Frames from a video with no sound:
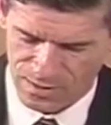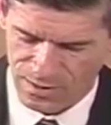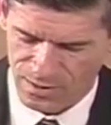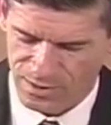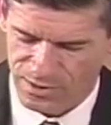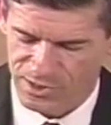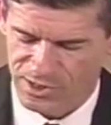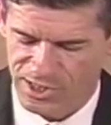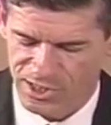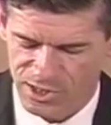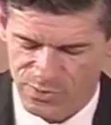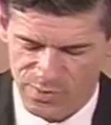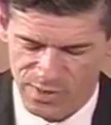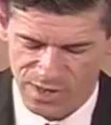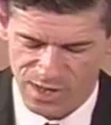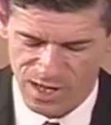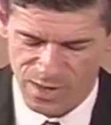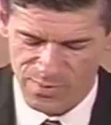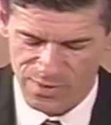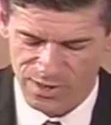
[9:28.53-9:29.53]
Since
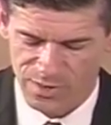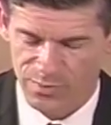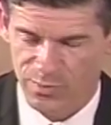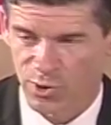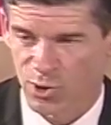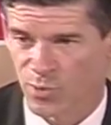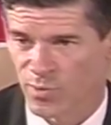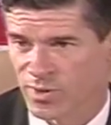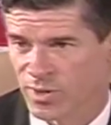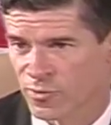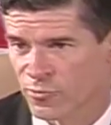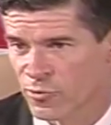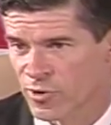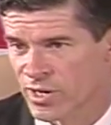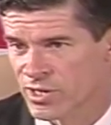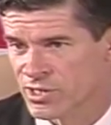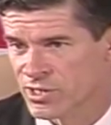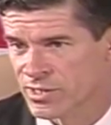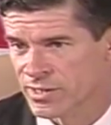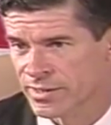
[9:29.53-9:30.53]
becoming a permanent
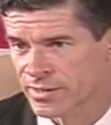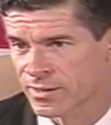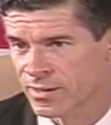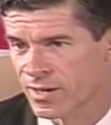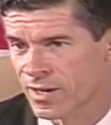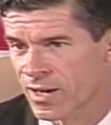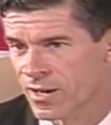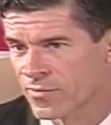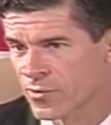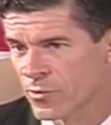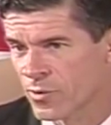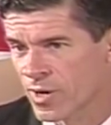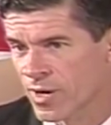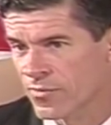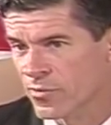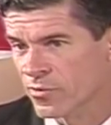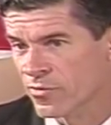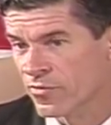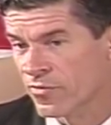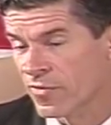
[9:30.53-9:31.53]
resident, have you
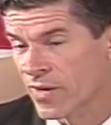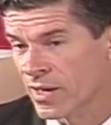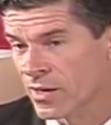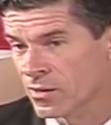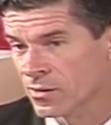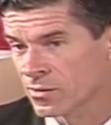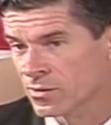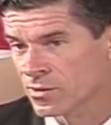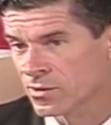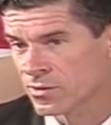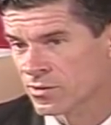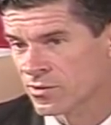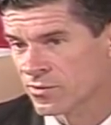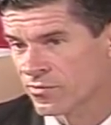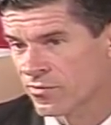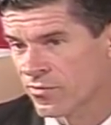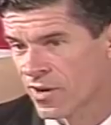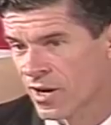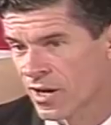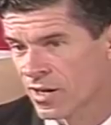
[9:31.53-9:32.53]
ever failed to
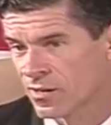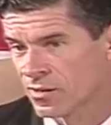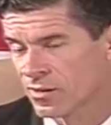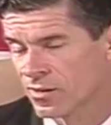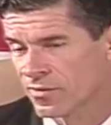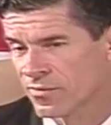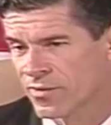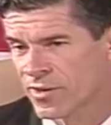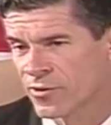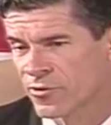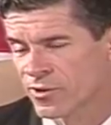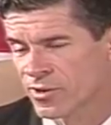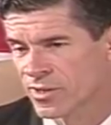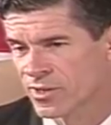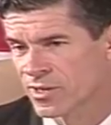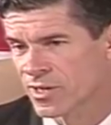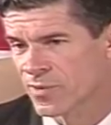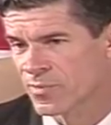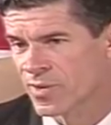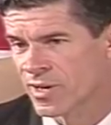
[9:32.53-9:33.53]
file a federal
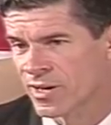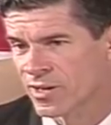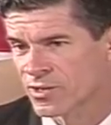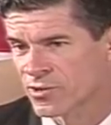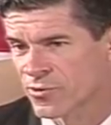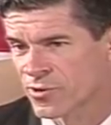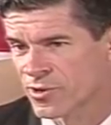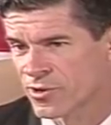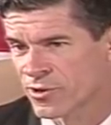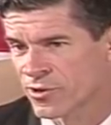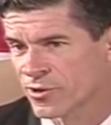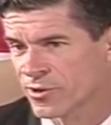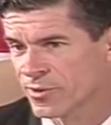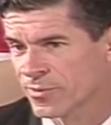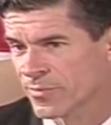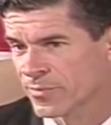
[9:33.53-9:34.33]
income tax return?